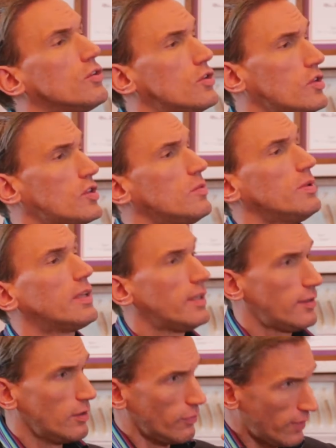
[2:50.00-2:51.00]
So just to be
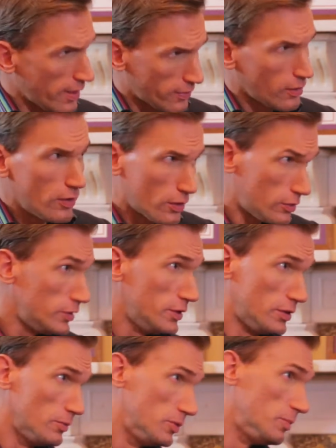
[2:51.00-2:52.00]
clear, so vascular
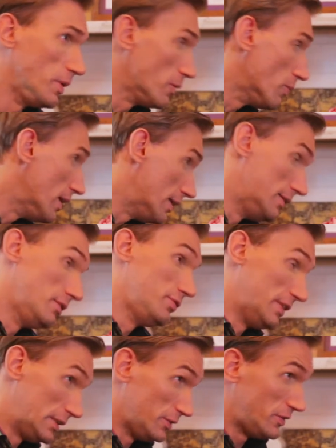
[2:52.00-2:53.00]
occlusion would be where the
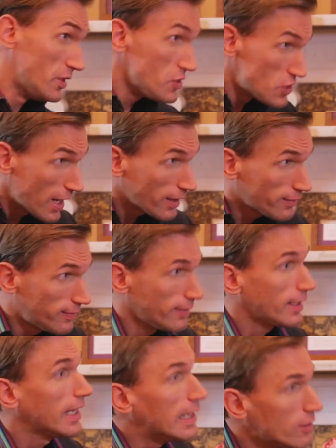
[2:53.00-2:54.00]
filler is
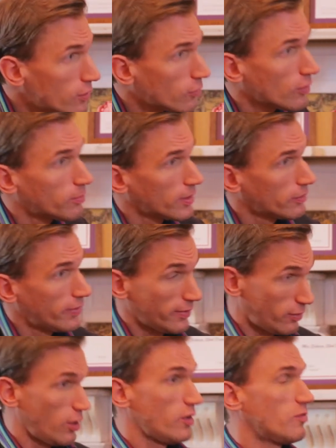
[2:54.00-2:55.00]
injected into a blood
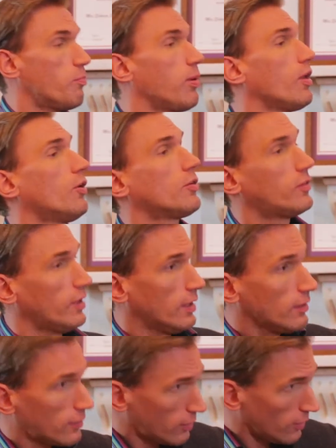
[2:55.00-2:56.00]
vessel, has blocked it.